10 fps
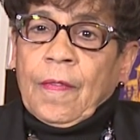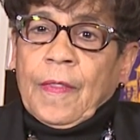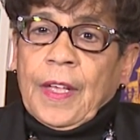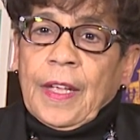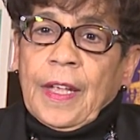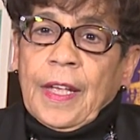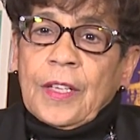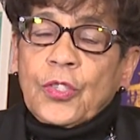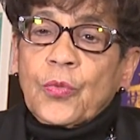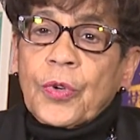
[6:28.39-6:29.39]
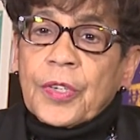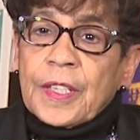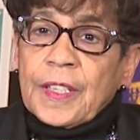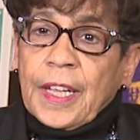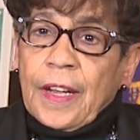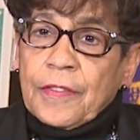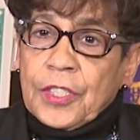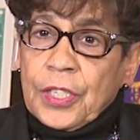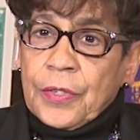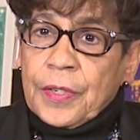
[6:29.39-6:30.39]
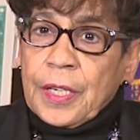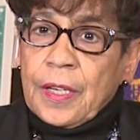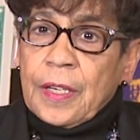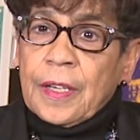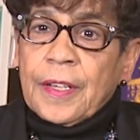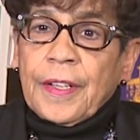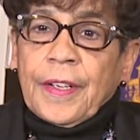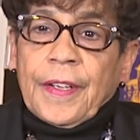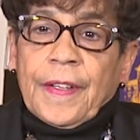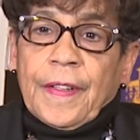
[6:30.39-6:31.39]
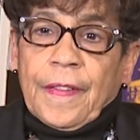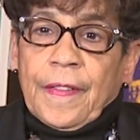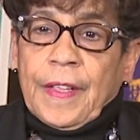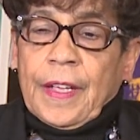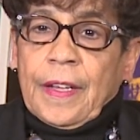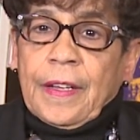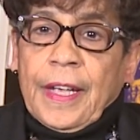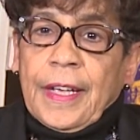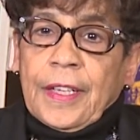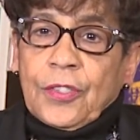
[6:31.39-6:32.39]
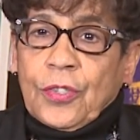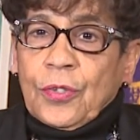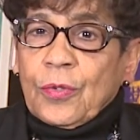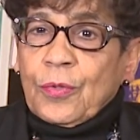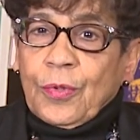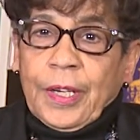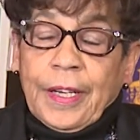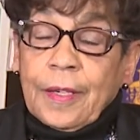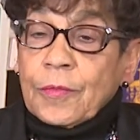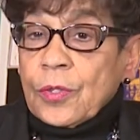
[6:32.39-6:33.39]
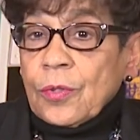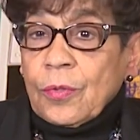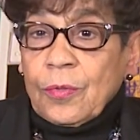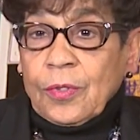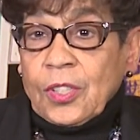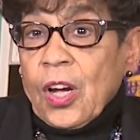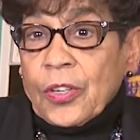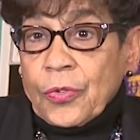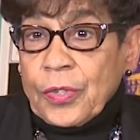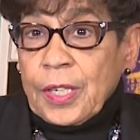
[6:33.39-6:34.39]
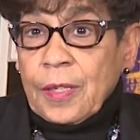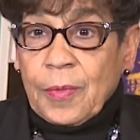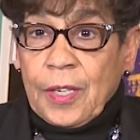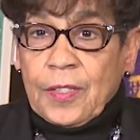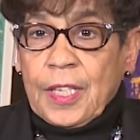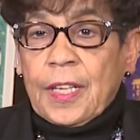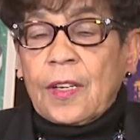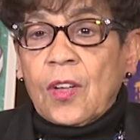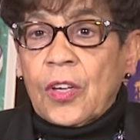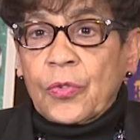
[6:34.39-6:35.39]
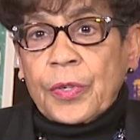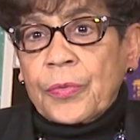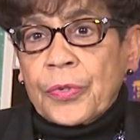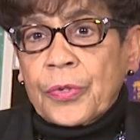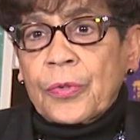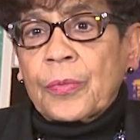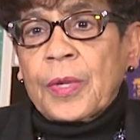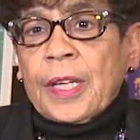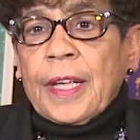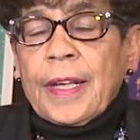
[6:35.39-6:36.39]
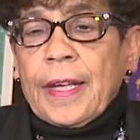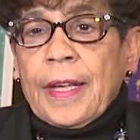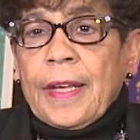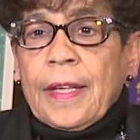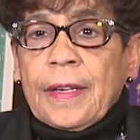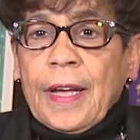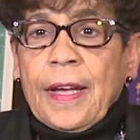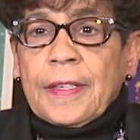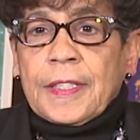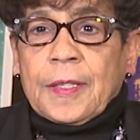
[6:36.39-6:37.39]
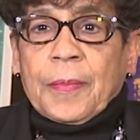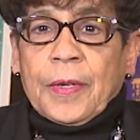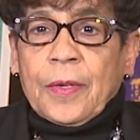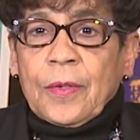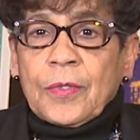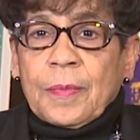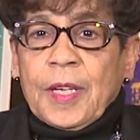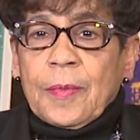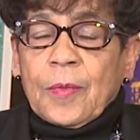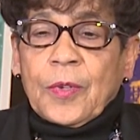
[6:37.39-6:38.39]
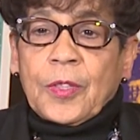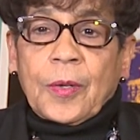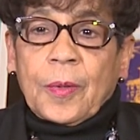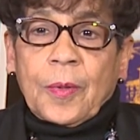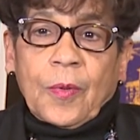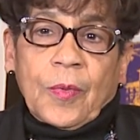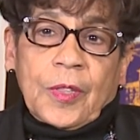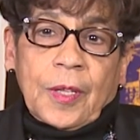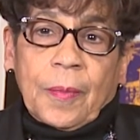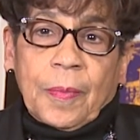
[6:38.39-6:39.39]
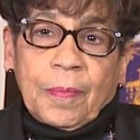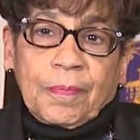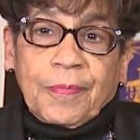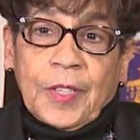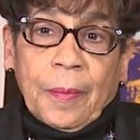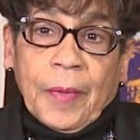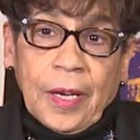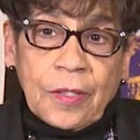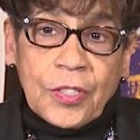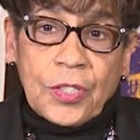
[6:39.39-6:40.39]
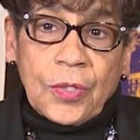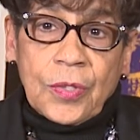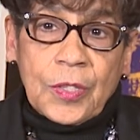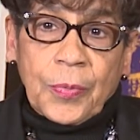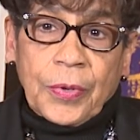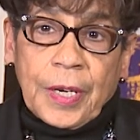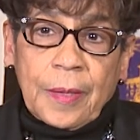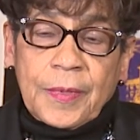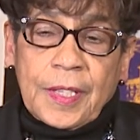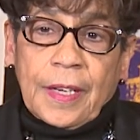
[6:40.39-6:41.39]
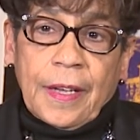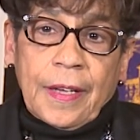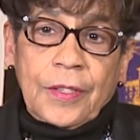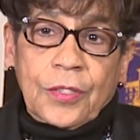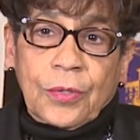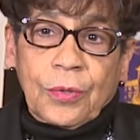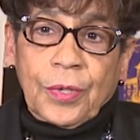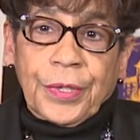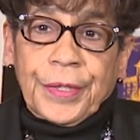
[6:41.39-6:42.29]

they had to work in the cafeteria. They had to help do laundry because they had a laundry room, and I suppose maybe with the with the the male students, perhaps they had to